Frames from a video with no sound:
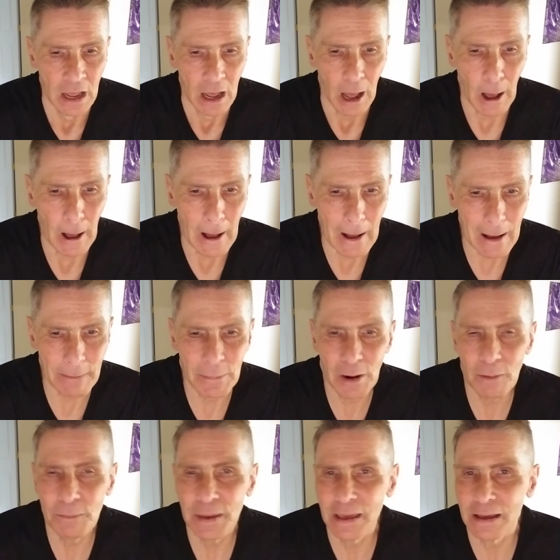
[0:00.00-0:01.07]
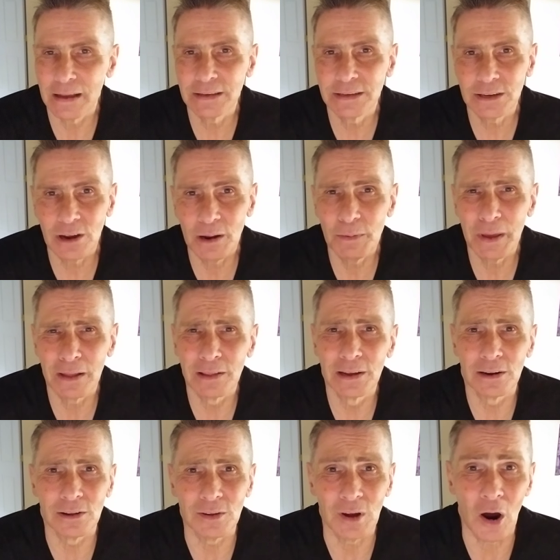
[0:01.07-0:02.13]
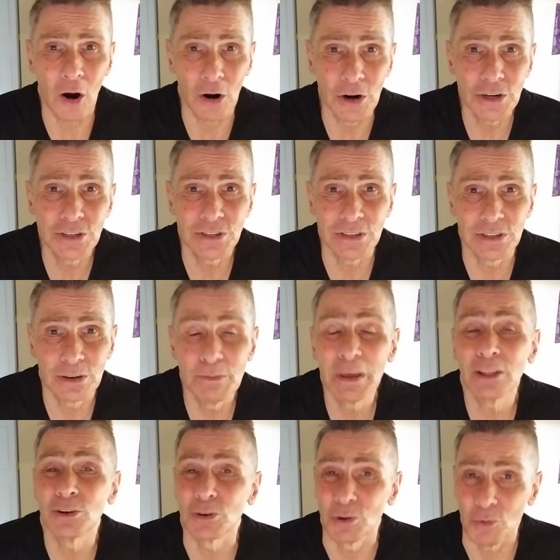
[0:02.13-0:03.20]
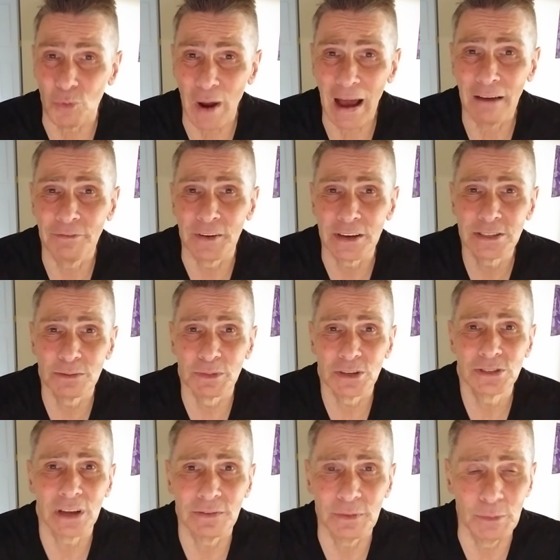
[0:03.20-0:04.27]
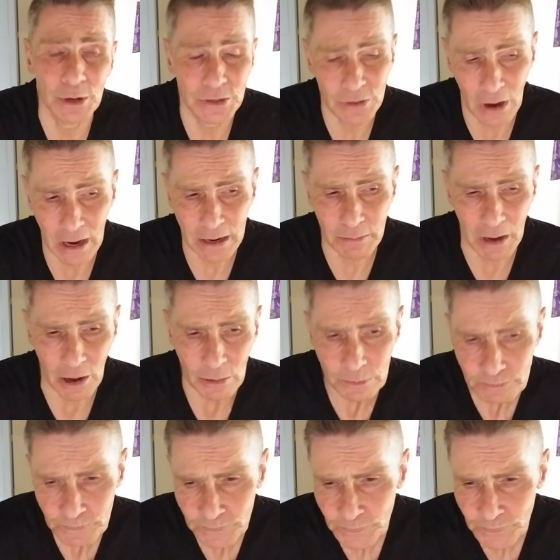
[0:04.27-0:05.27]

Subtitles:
It's going to be a little harsh. It's going to be a little graphic, some of the stuff I'm going to talk about.